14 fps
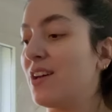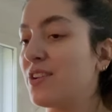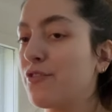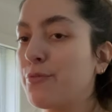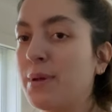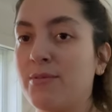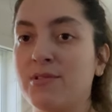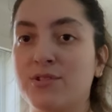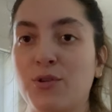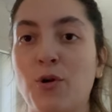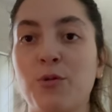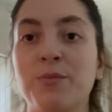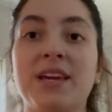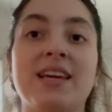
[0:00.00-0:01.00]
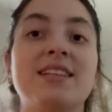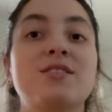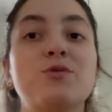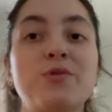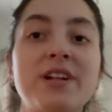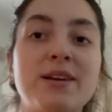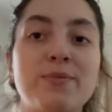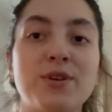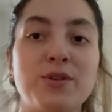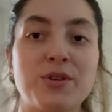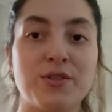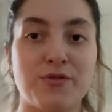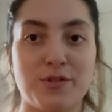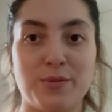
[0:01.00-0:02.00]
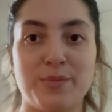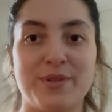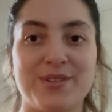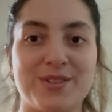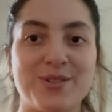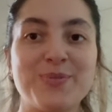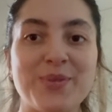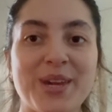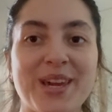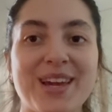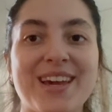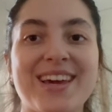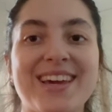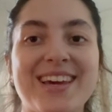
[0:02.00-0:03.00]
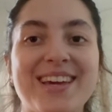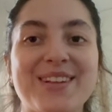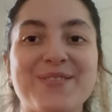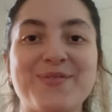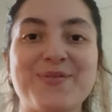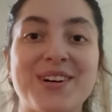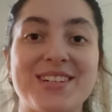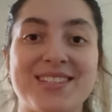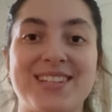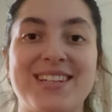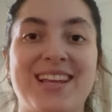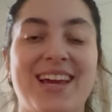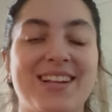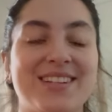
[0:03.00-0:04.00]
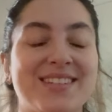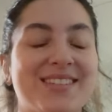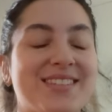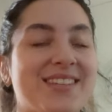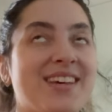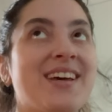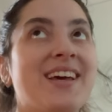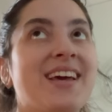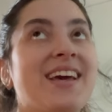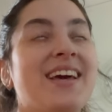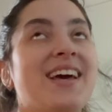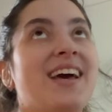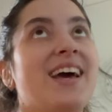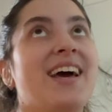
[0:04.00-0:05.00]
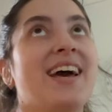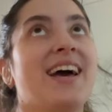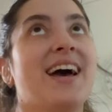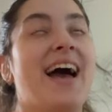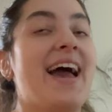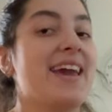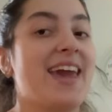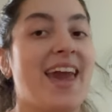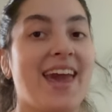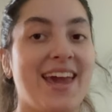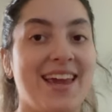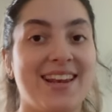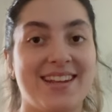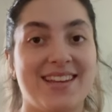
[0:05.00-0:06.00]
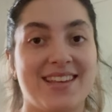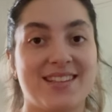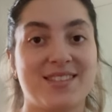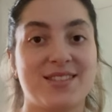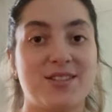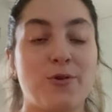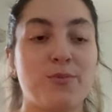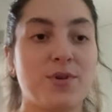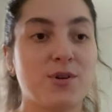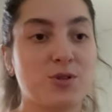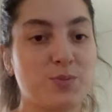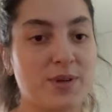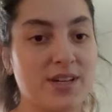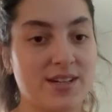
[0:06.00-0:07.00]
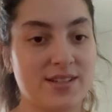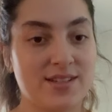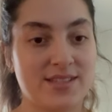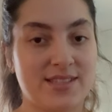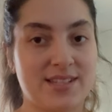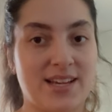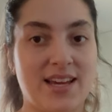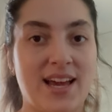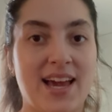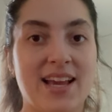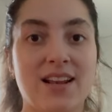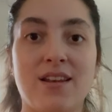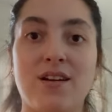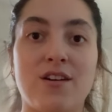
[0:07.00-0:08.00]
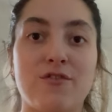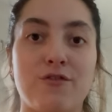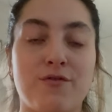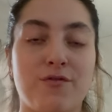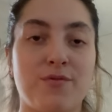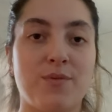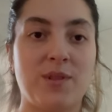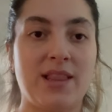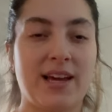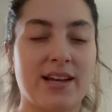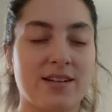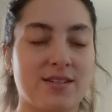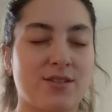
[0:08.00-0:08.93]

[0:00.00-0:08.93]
lot of people told me it's really beautiful, but to me it wasn't and I hated it so much because I love like the